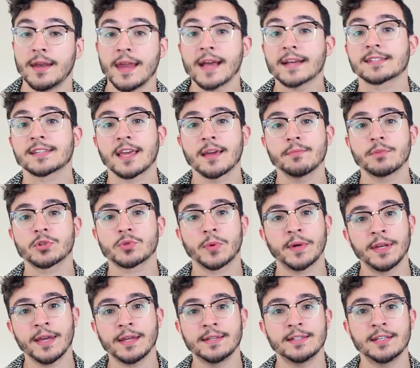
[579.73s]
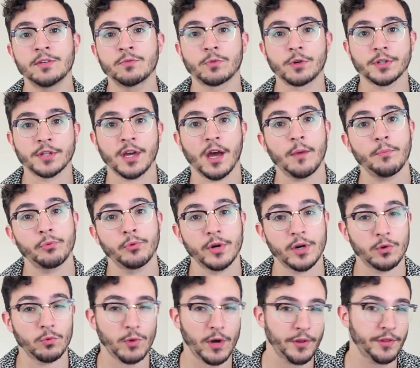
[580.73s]
Next came the 2018 World Cup,
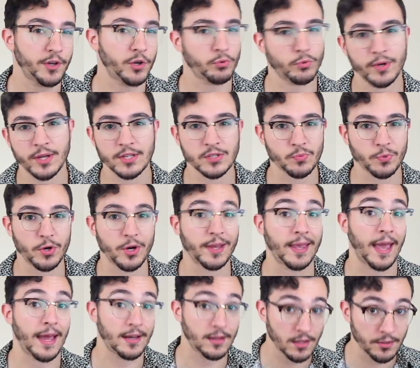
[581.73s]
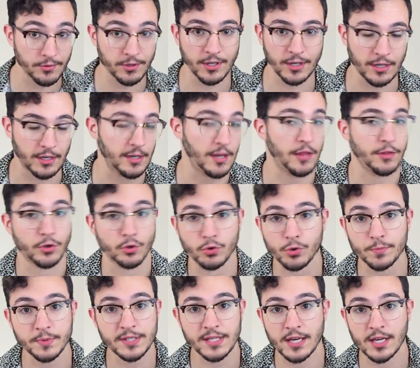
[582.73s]
where while the Koreans were again eliminated at the
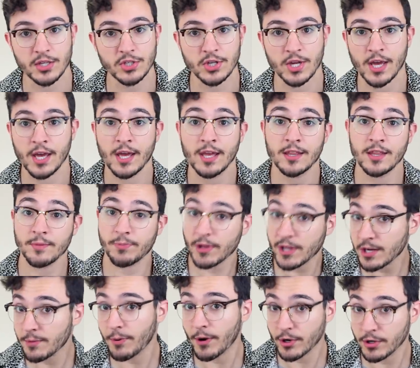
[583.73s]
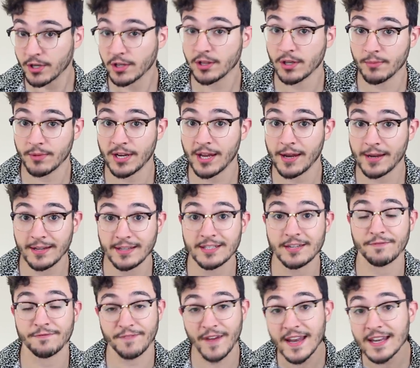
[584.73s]
group stage, they played a part in eliminating
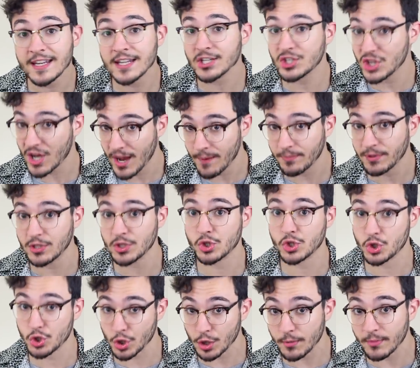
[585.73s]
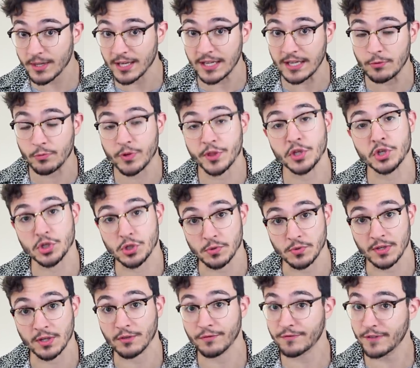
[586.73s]
defending champions Germany with a
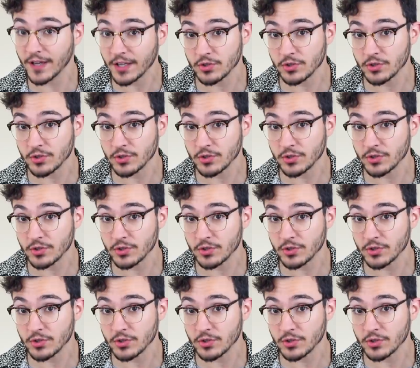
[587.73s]
2-0